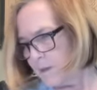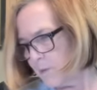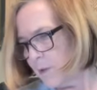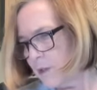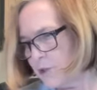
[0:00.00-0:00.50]
So
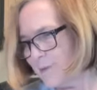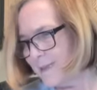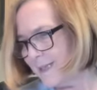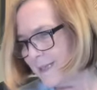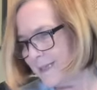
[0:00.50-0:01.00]
we're gonna do
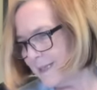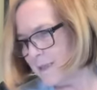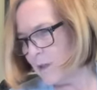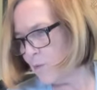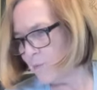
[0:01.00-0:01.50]

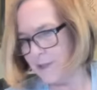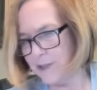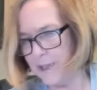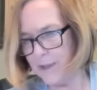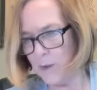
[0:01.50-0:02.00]
10 on the
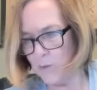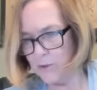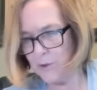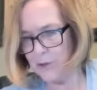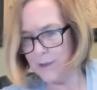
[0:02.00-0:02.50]

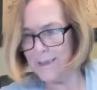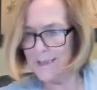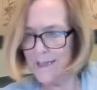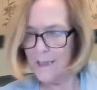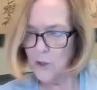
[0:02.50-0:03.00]
Chicos. Don't you
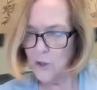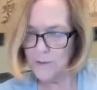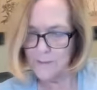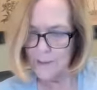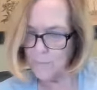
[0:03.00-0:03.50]
glad I looked?
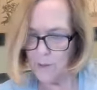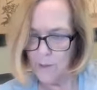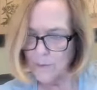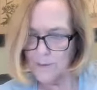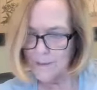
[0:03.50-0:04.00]
Because I
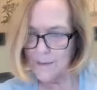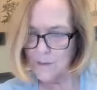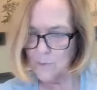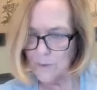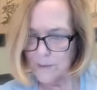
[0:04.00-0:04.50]
probably would have said
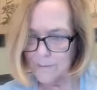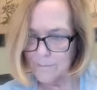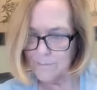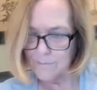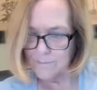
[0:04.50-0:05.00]
20,
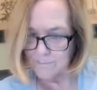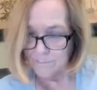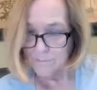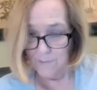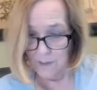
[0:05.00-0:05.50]

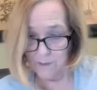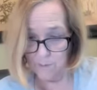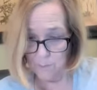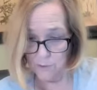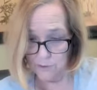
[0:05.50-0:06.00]
like
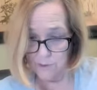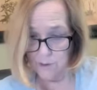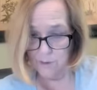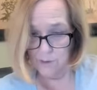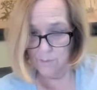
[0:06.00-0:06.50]
the person
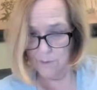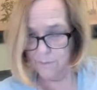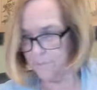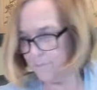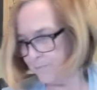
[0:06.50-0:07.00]
on eBay.